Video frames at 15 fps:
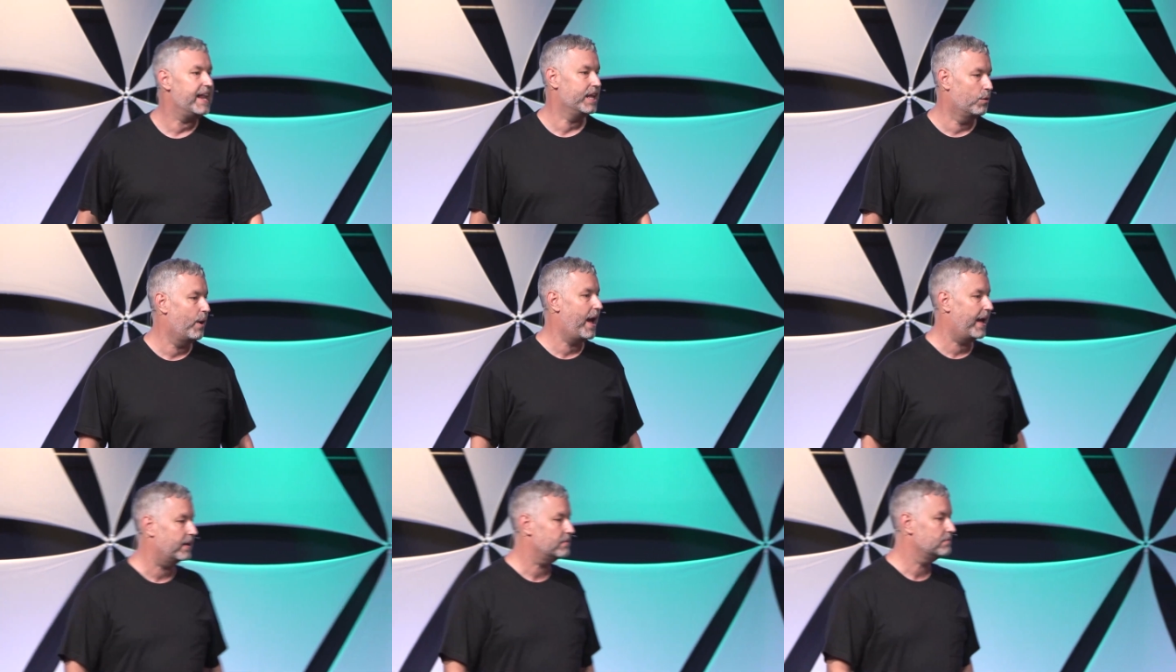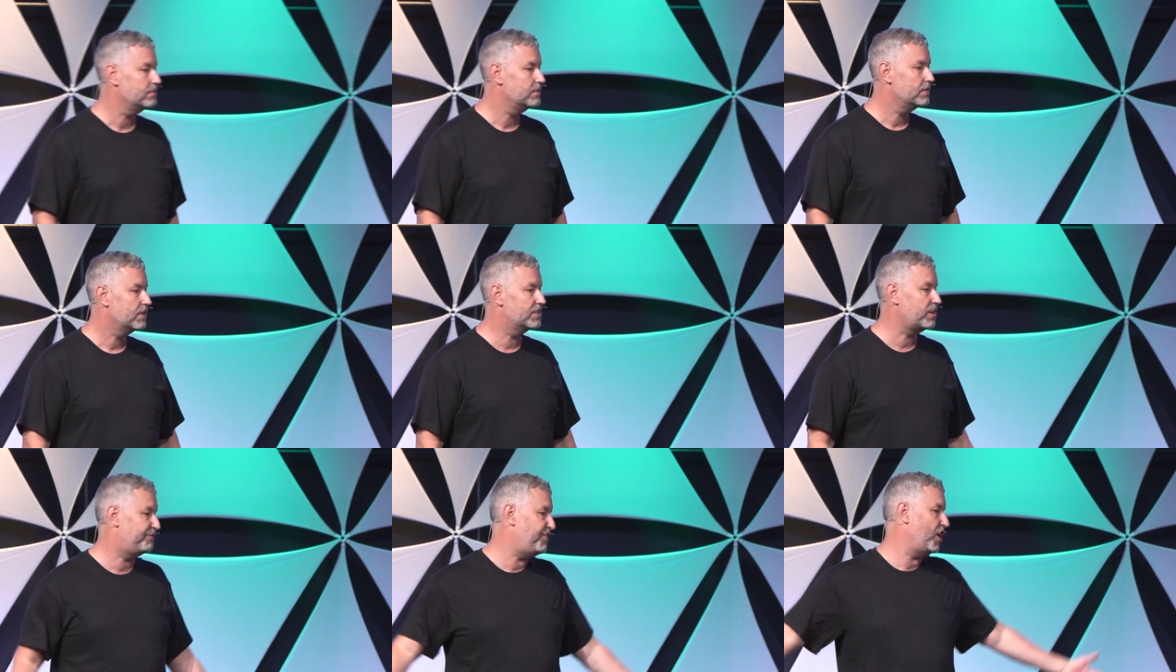anyway
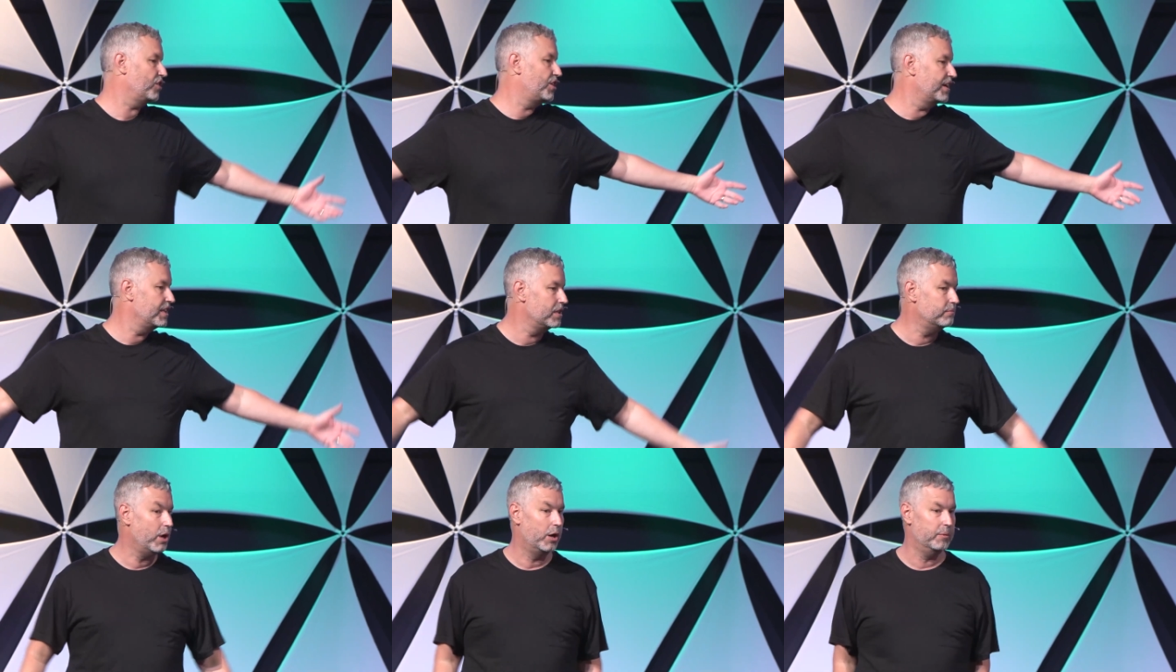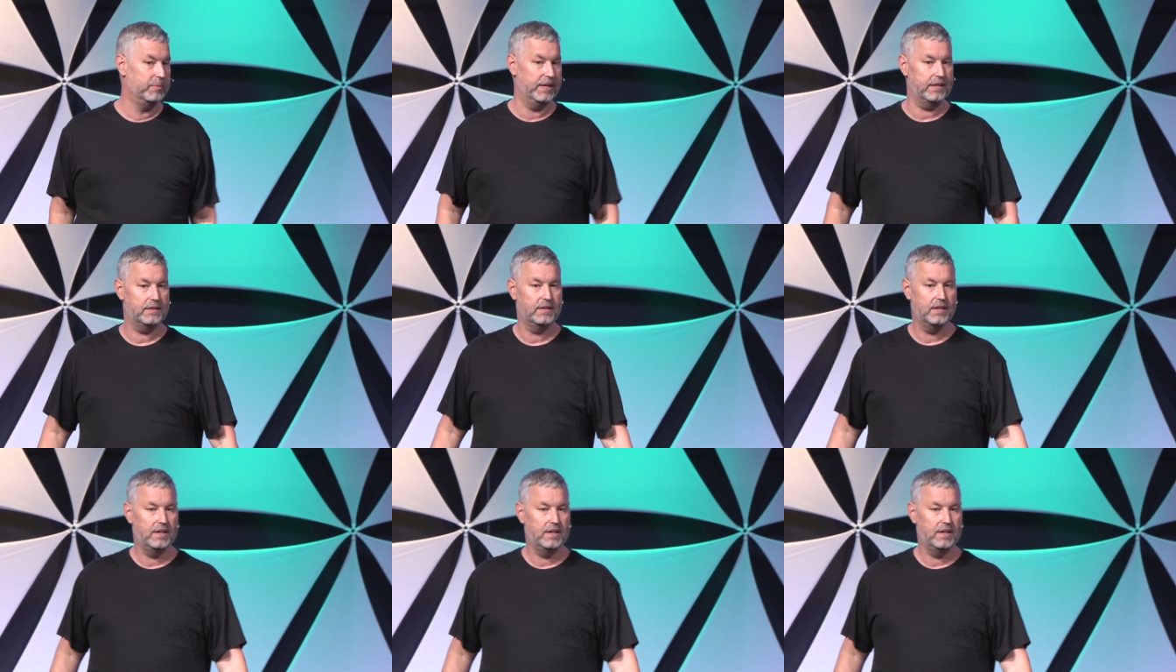because it felt good in the moment.